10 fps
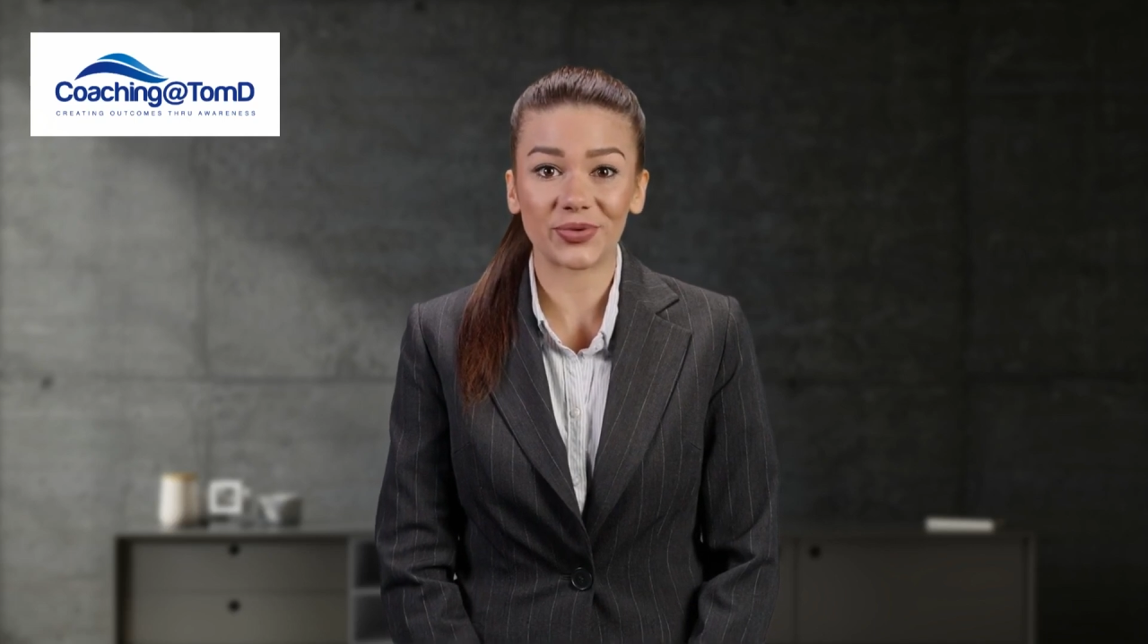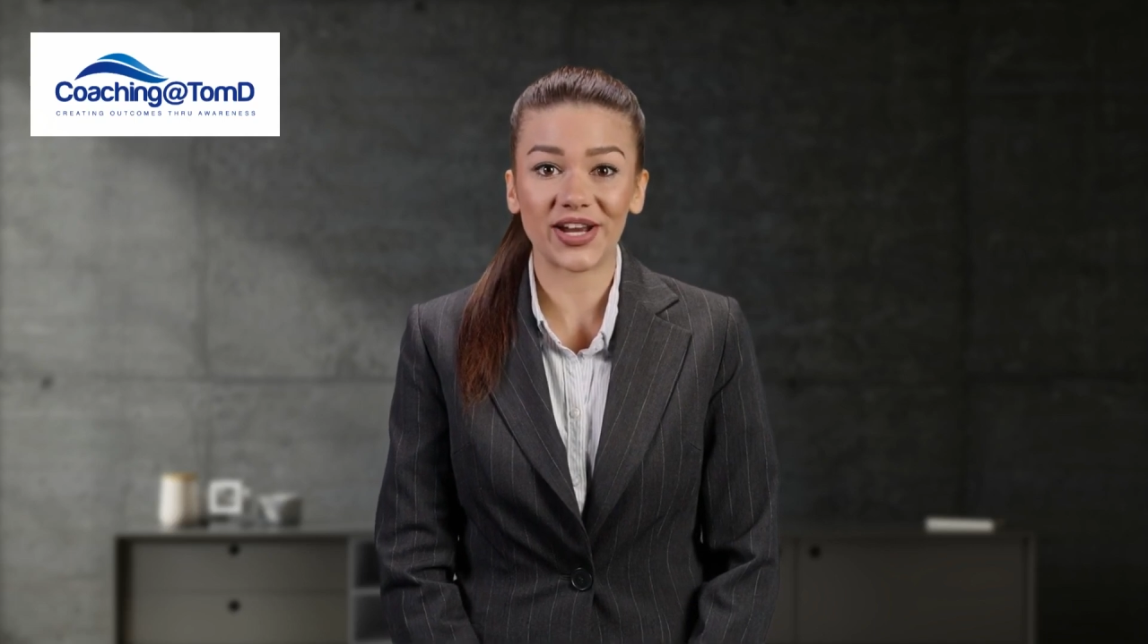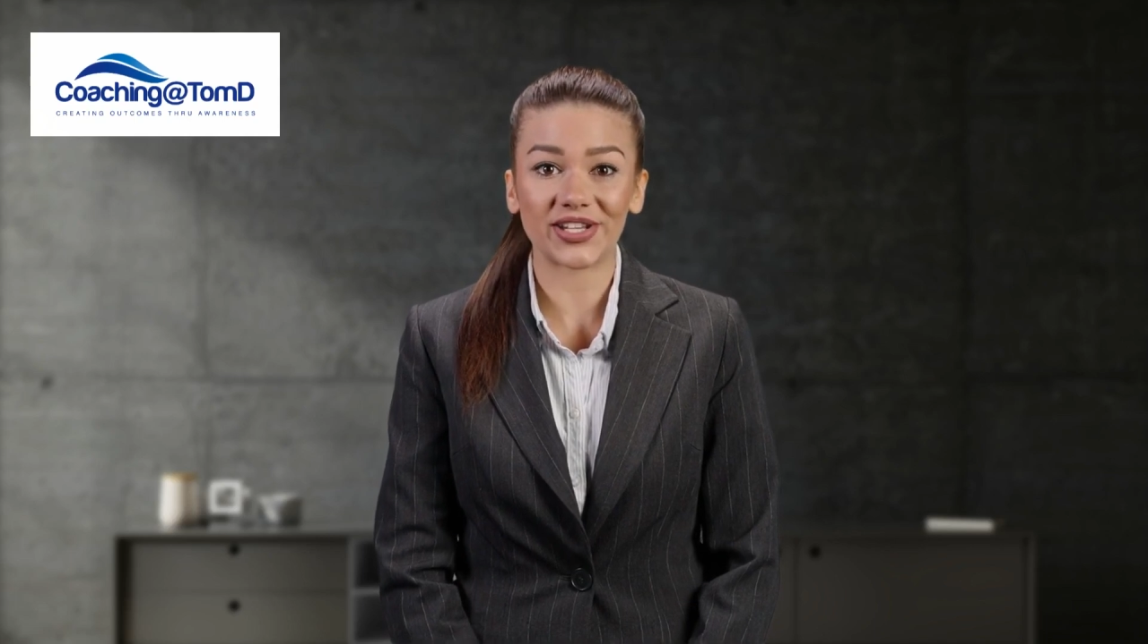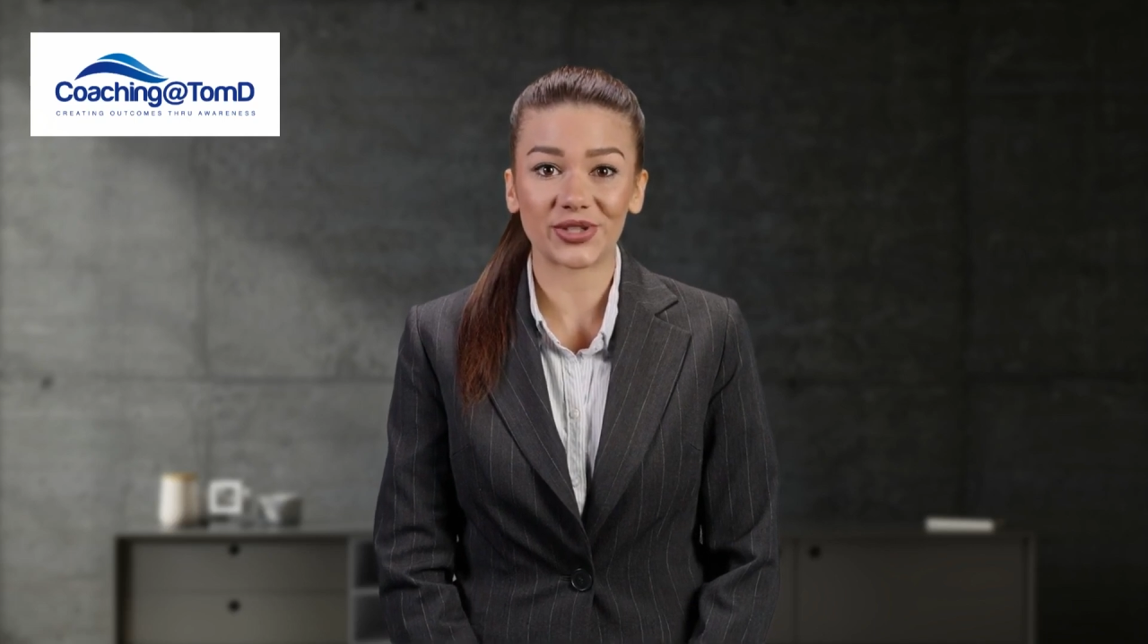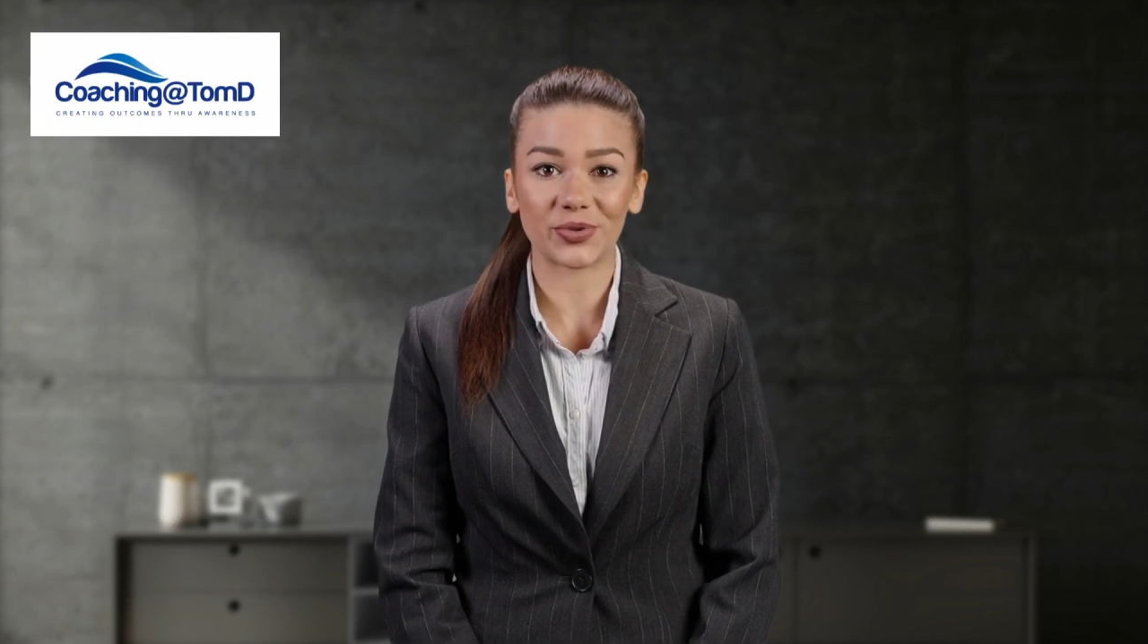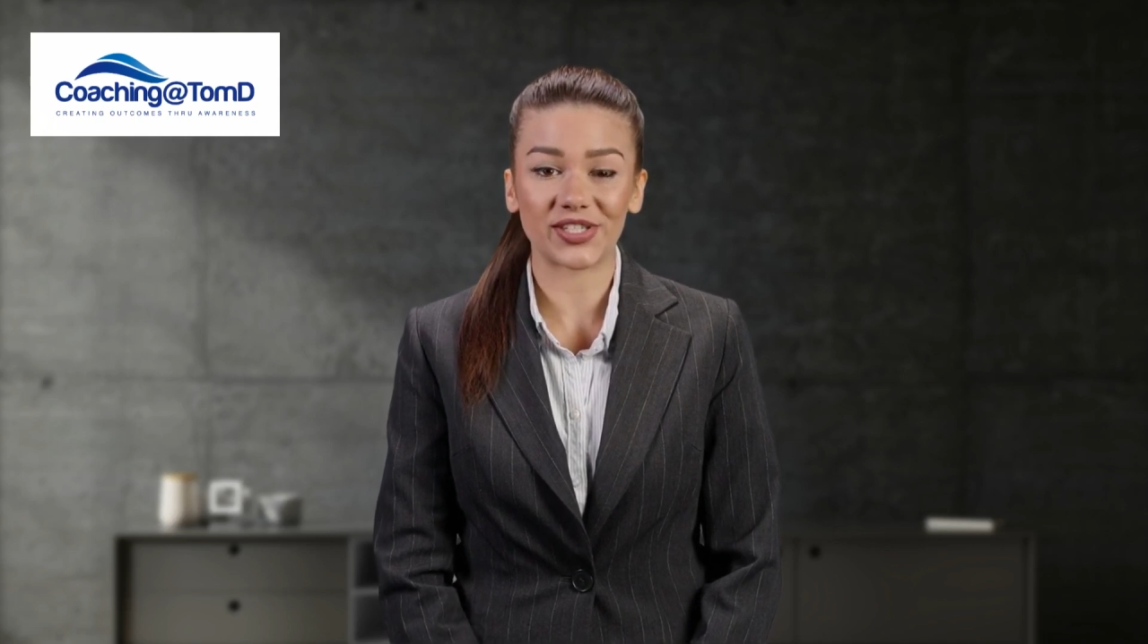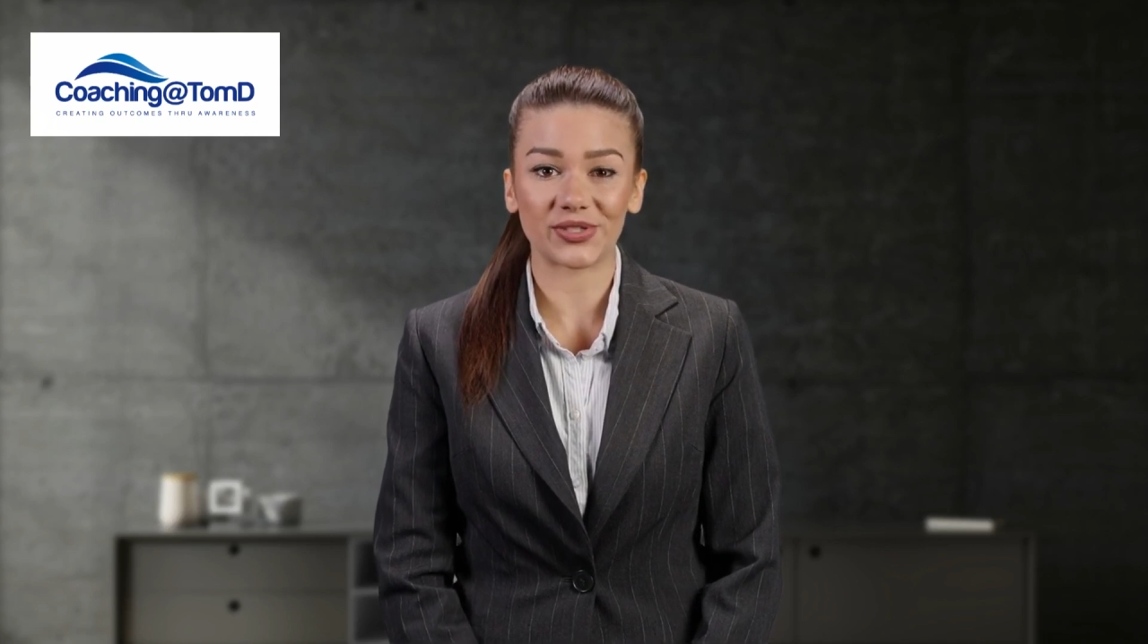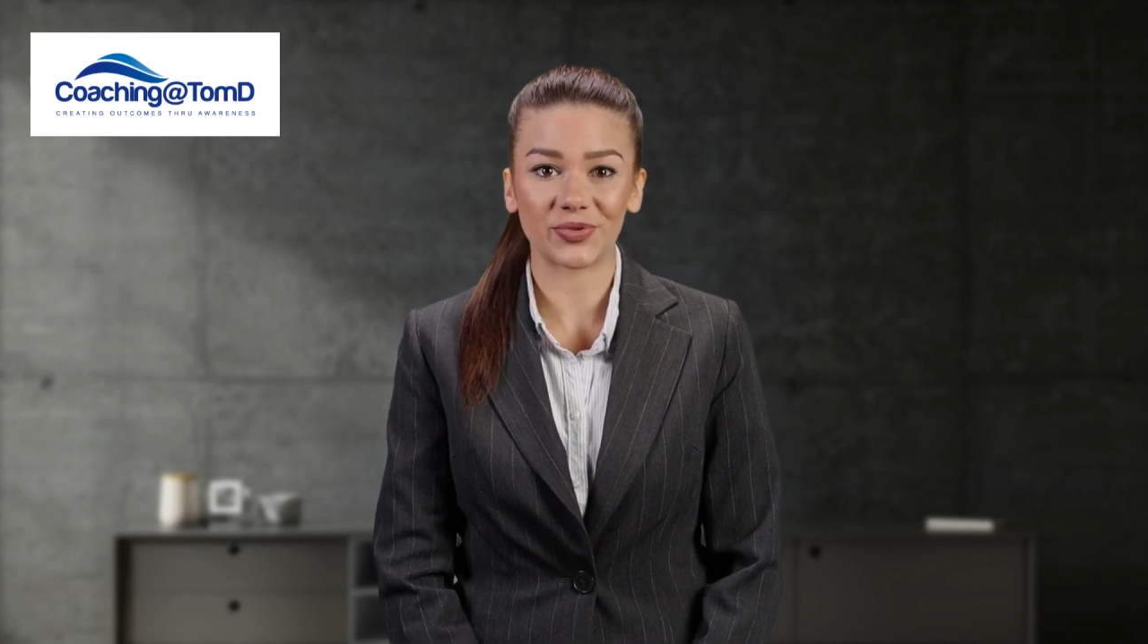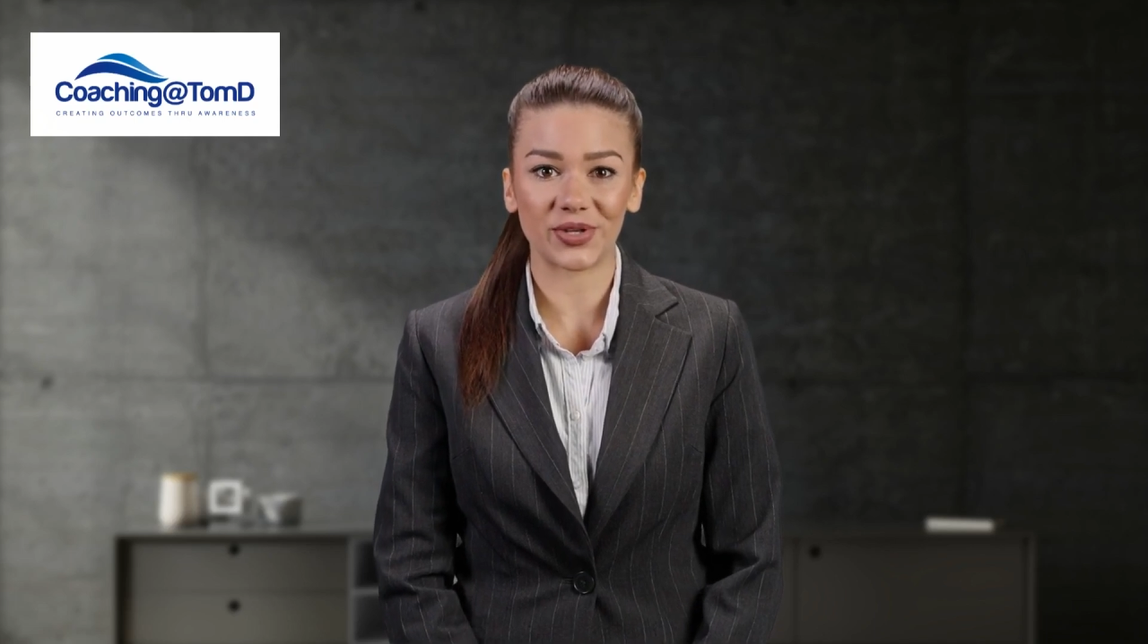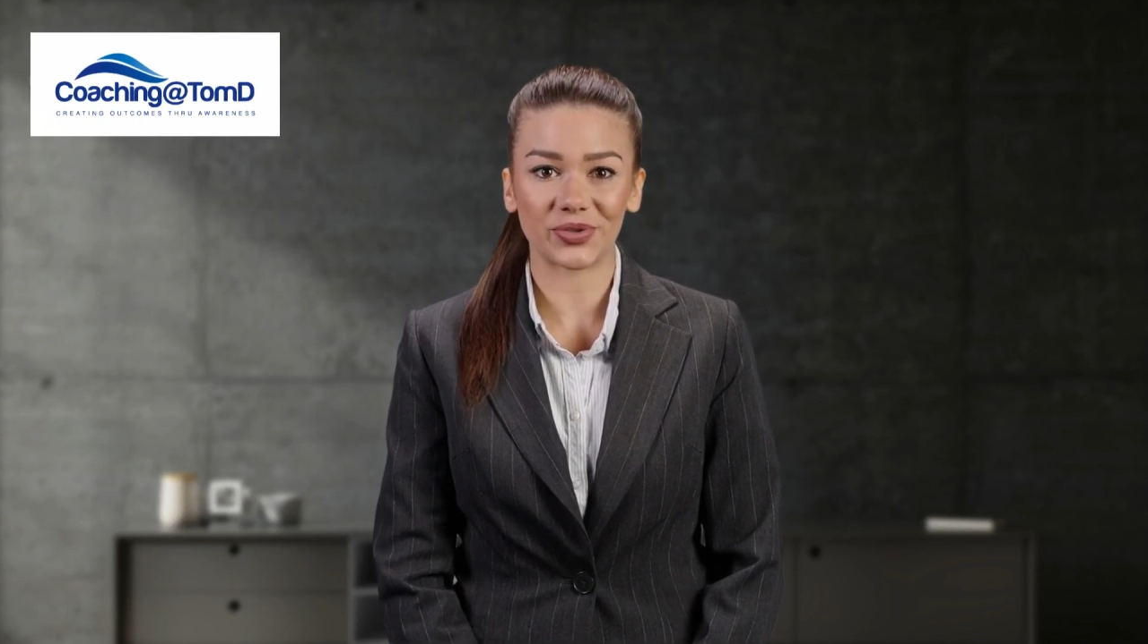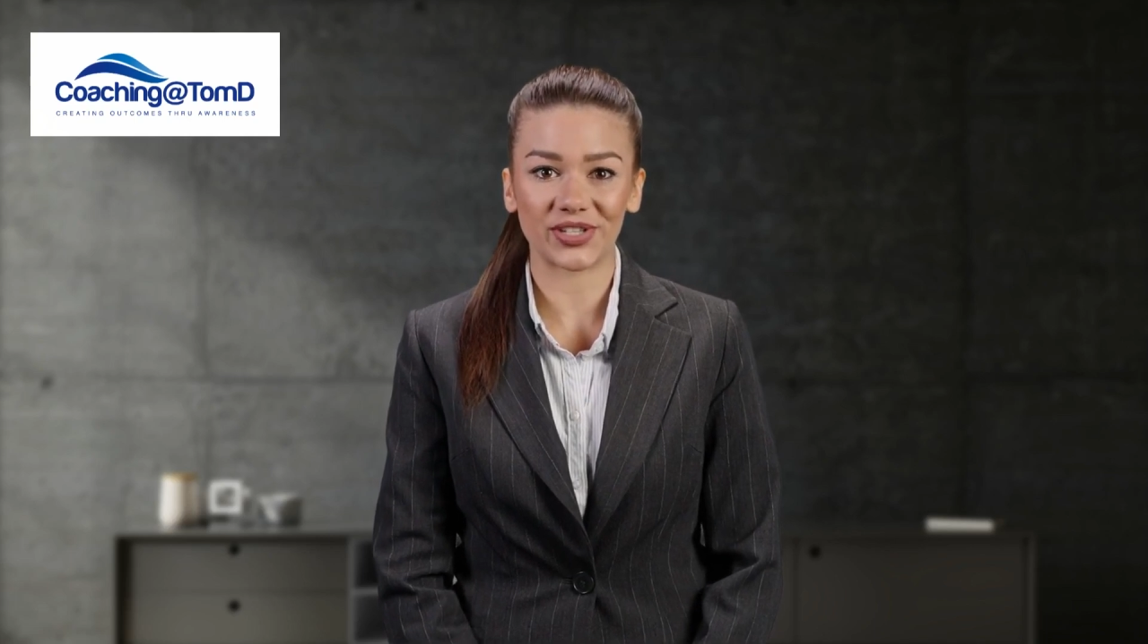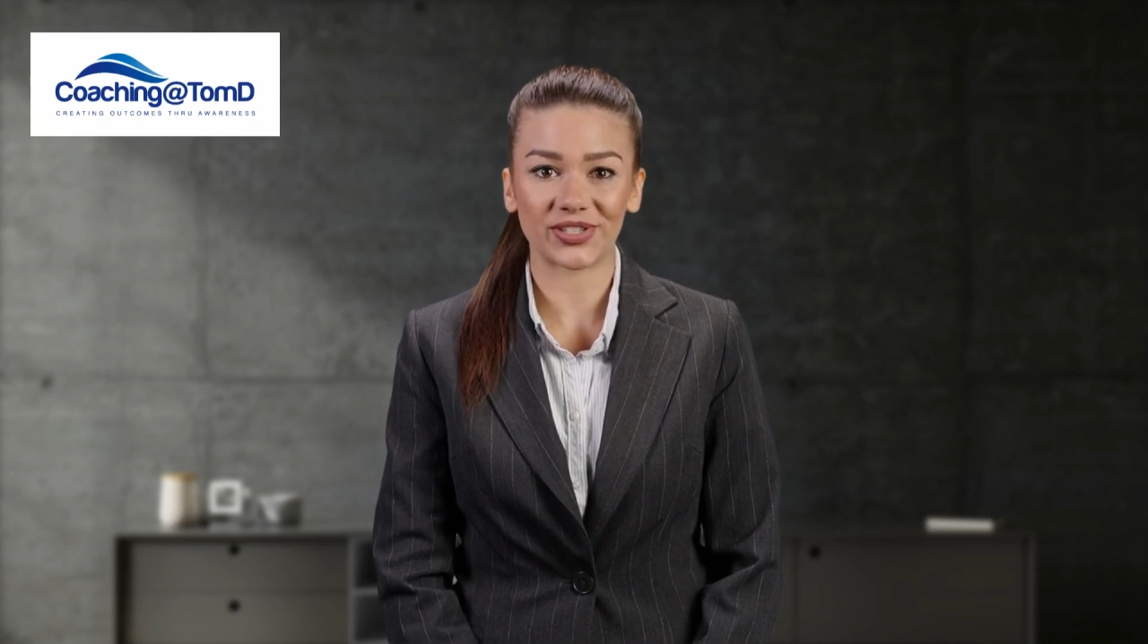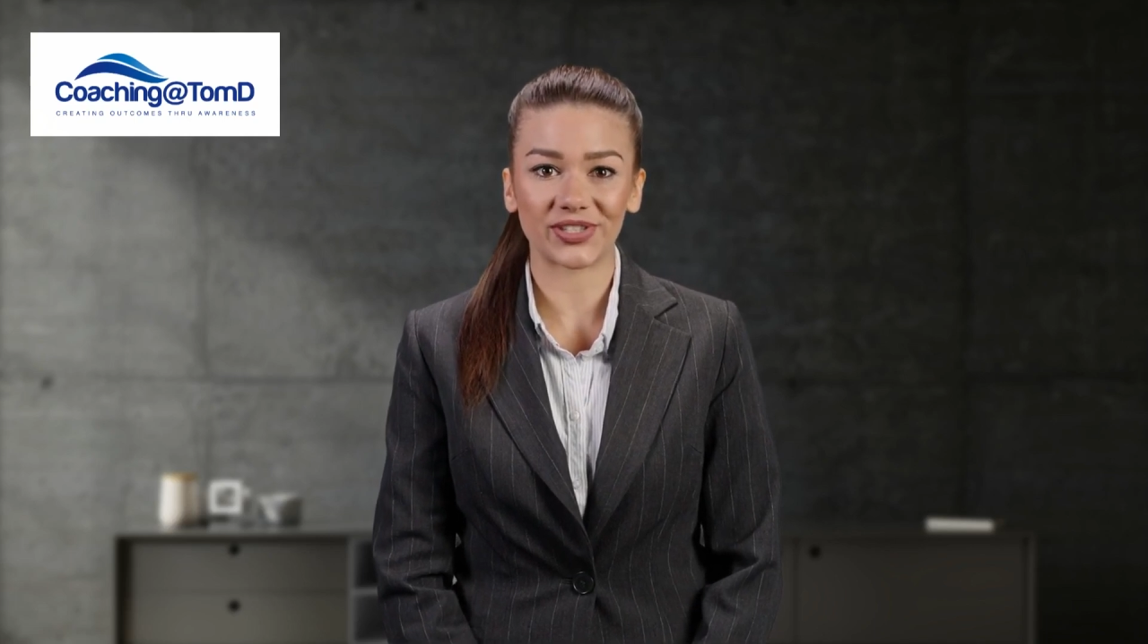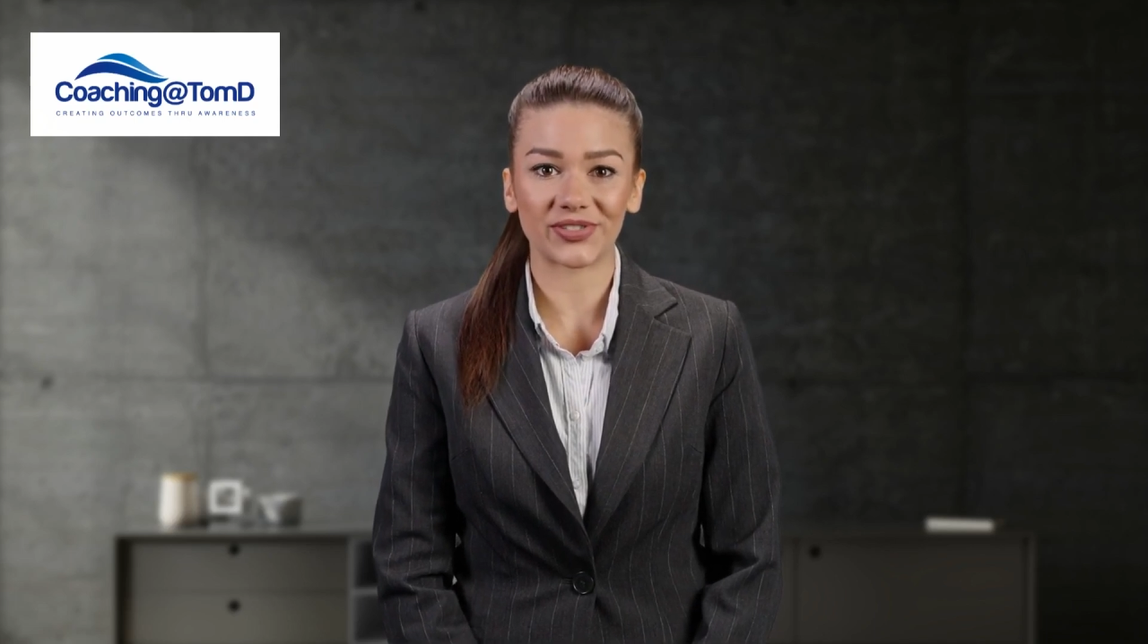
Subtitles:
back in the present moment.